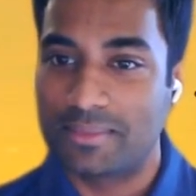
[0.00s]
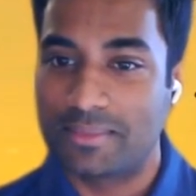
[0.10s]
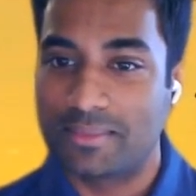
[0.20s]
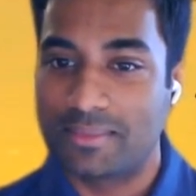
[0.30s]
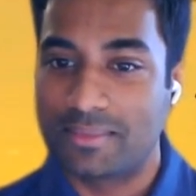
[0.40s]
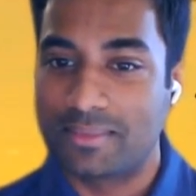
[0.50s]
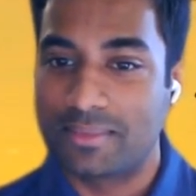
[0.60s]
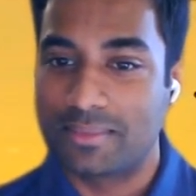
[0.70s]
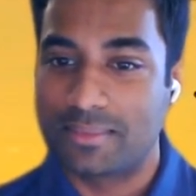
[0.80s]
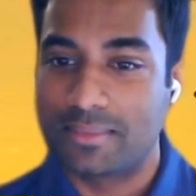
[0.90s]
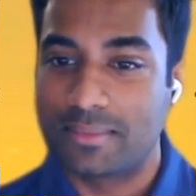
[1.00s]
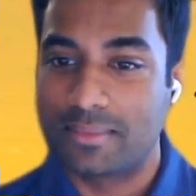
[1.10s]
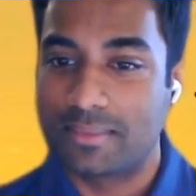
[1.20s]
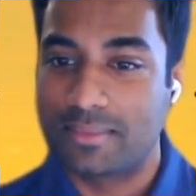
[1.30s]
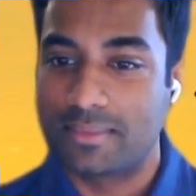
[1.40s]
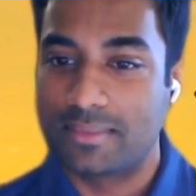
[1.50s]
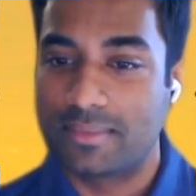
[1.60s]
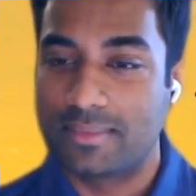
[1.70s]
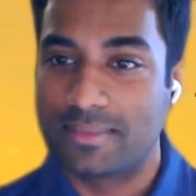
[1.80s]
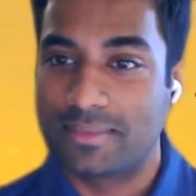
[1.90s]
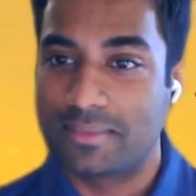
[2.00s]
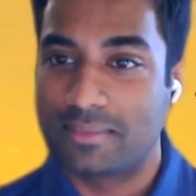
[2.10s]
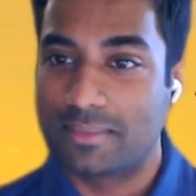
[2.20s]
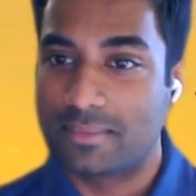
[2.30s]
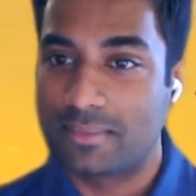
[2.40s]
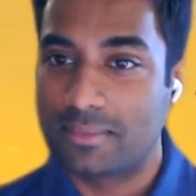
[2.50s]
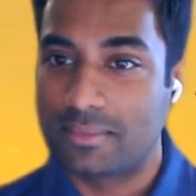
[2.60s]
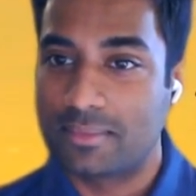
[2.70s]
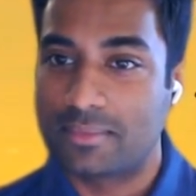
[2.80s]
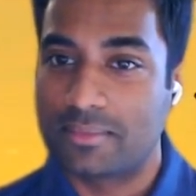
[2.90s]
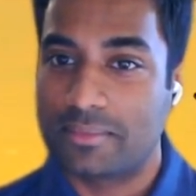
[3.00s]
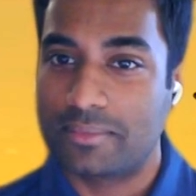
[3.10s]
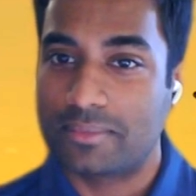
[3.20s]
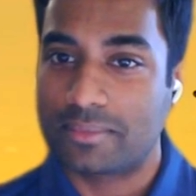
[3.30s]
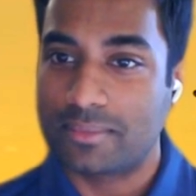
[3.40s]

The person shown says nothing.